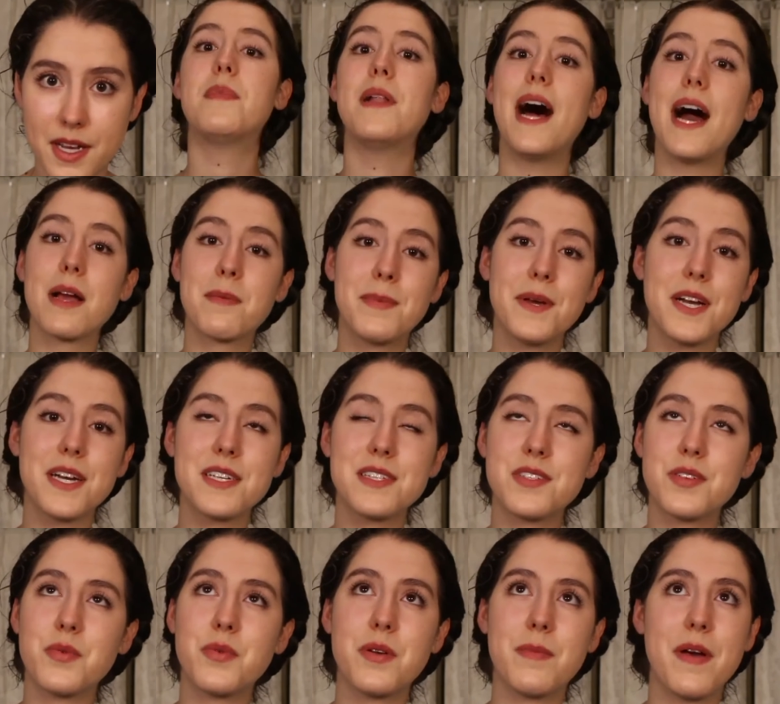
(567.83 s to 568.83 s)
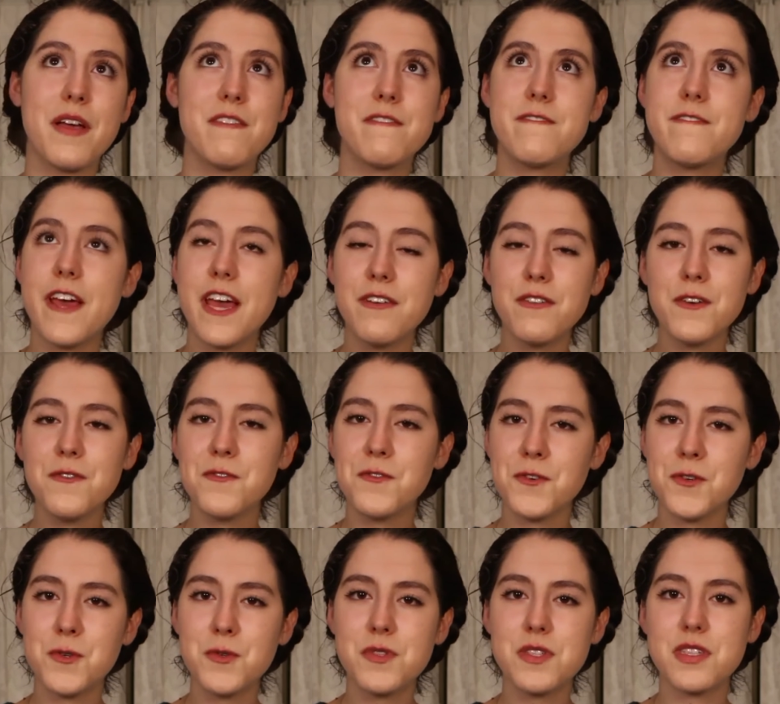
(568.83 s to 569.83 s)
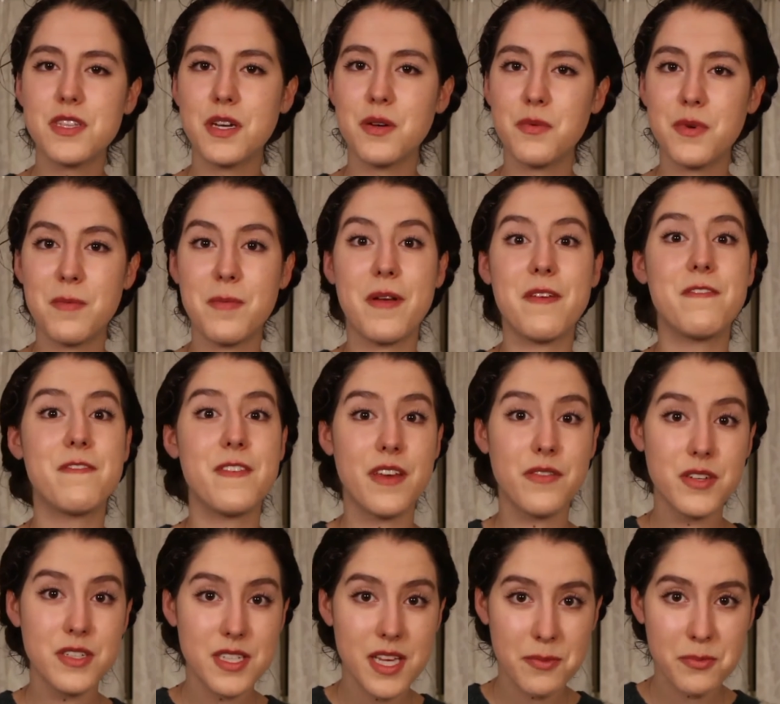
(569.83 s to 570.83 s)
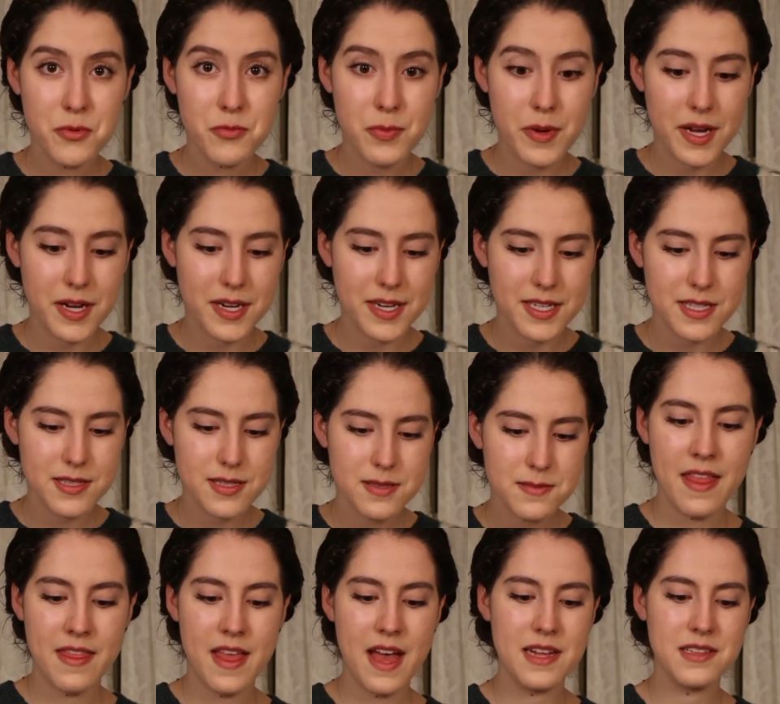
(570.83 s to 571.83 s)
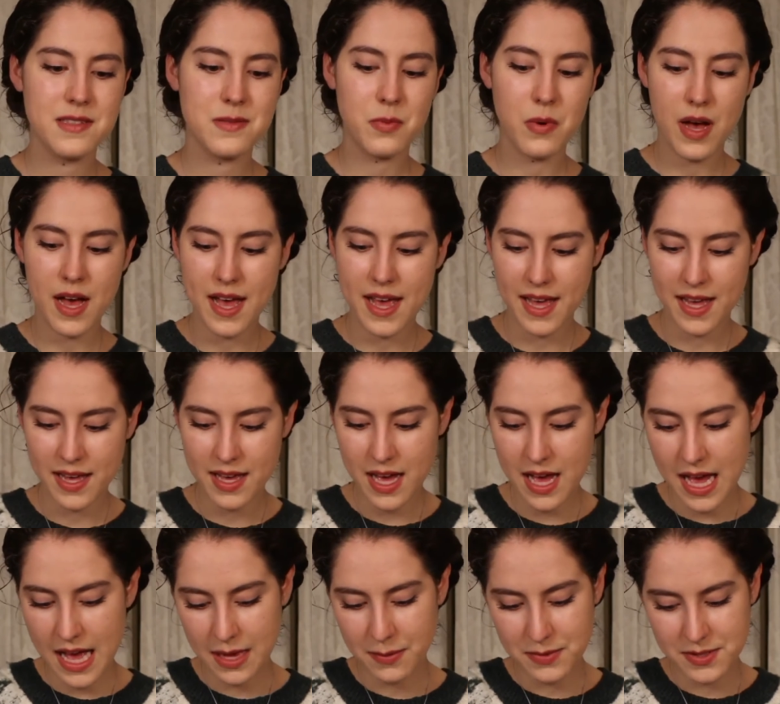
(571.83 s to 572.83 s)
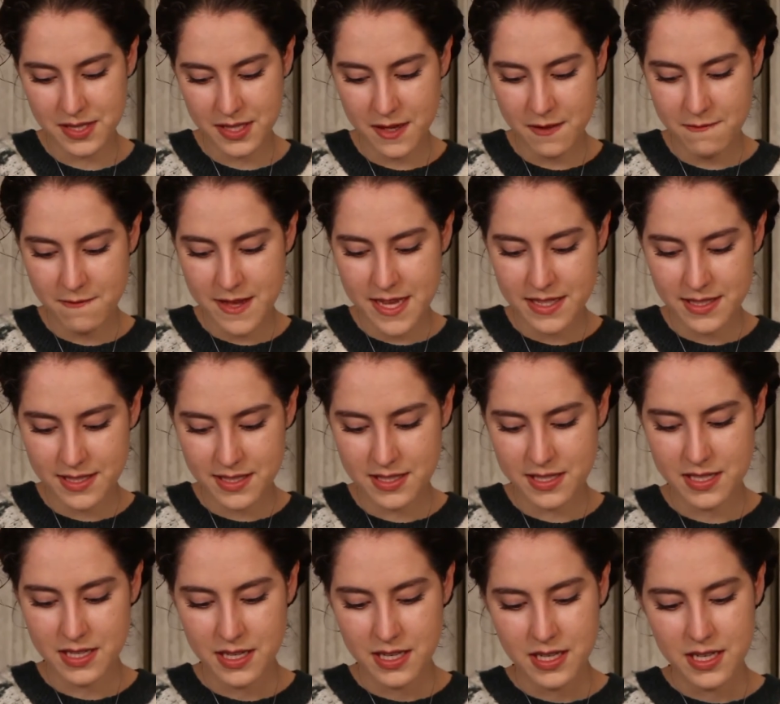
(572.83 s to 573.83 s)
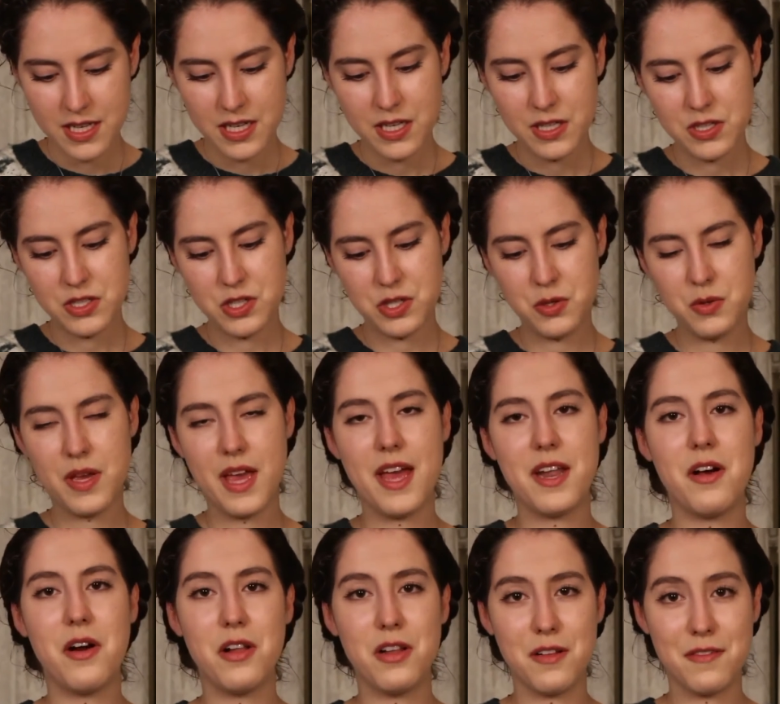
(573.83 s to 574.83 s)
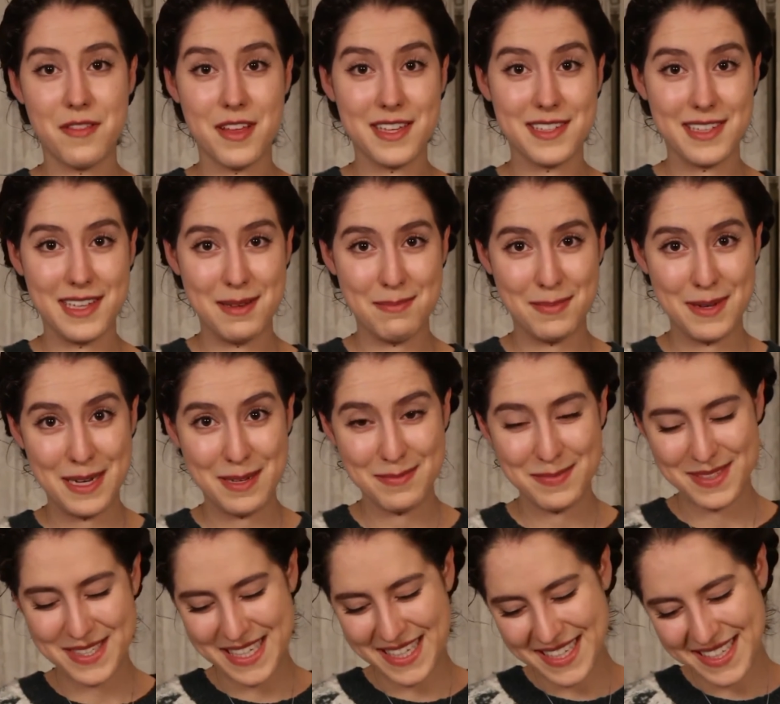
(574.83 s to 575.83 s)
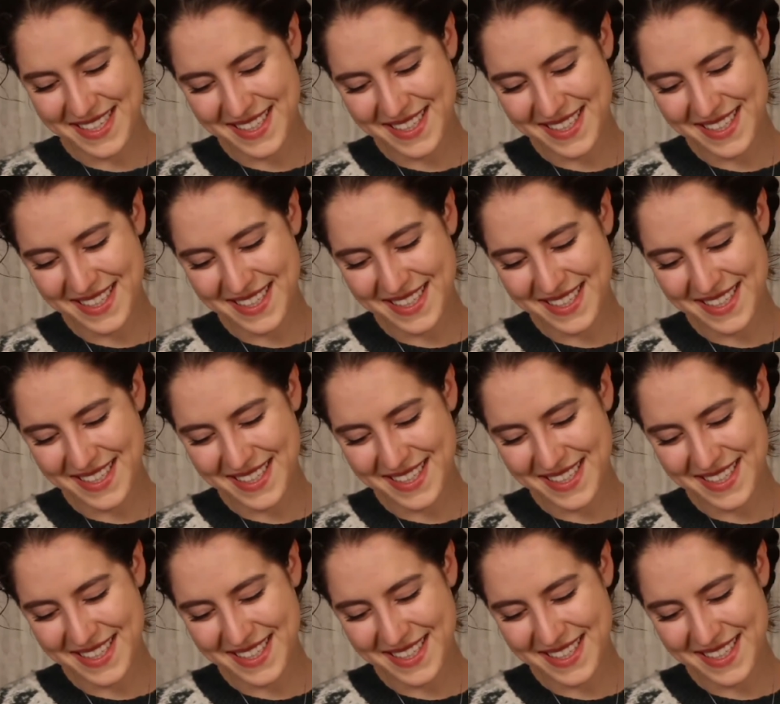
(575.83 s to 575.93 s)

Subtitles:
Blackberries are one of my favorite fruits, they're one of my favorite type of berries, and that's why I was convinced to get all of these lip balms.